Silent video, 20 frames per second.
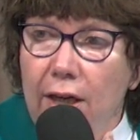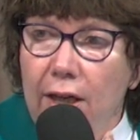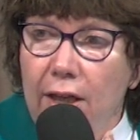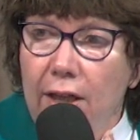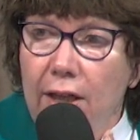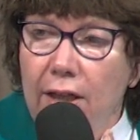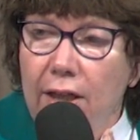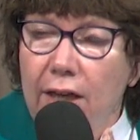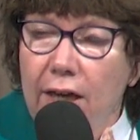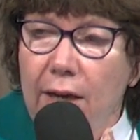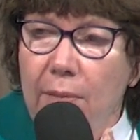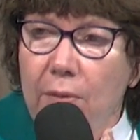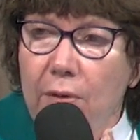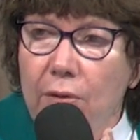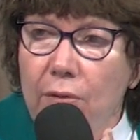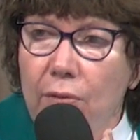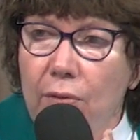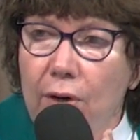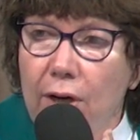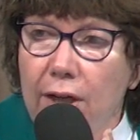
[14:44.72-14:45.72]
the time when
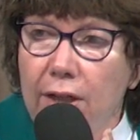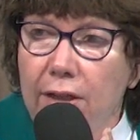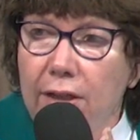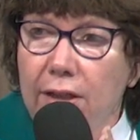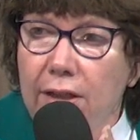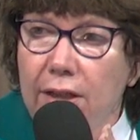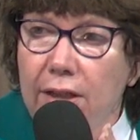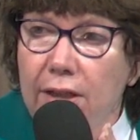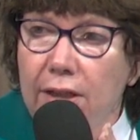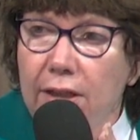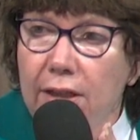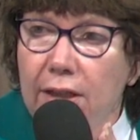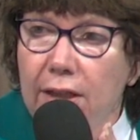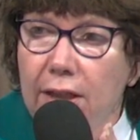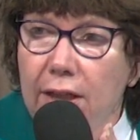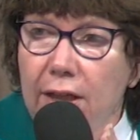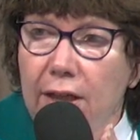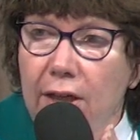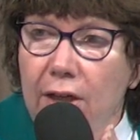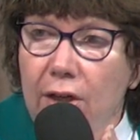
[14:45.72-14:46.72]
Christ is
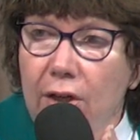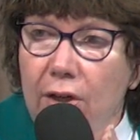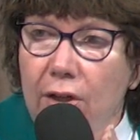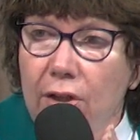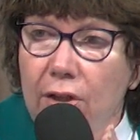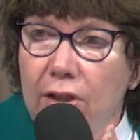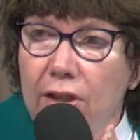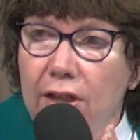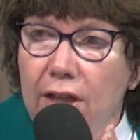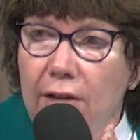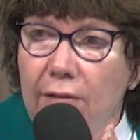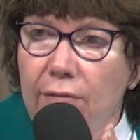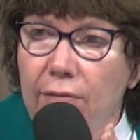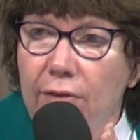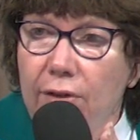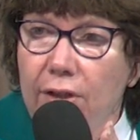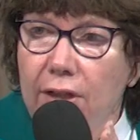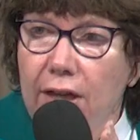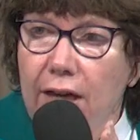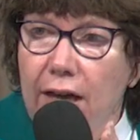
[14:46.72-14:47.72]
going to suffer
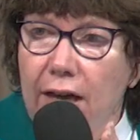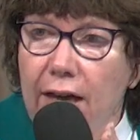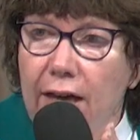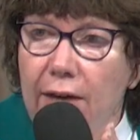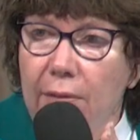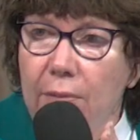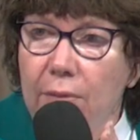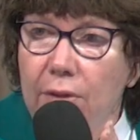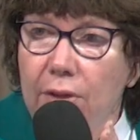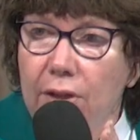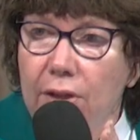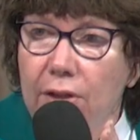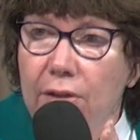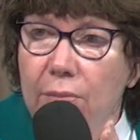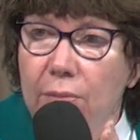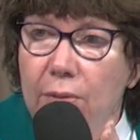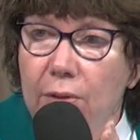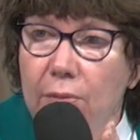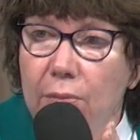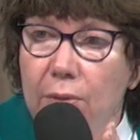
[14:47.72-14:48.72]
and die, which is
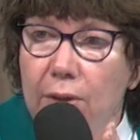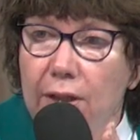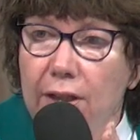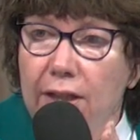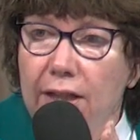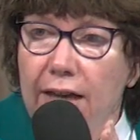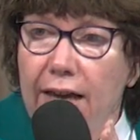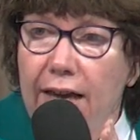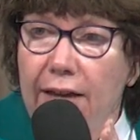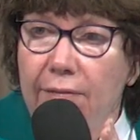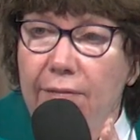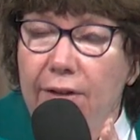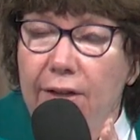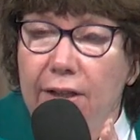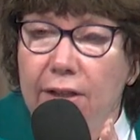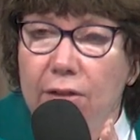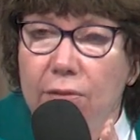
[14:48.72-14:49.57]
when we get to Advent.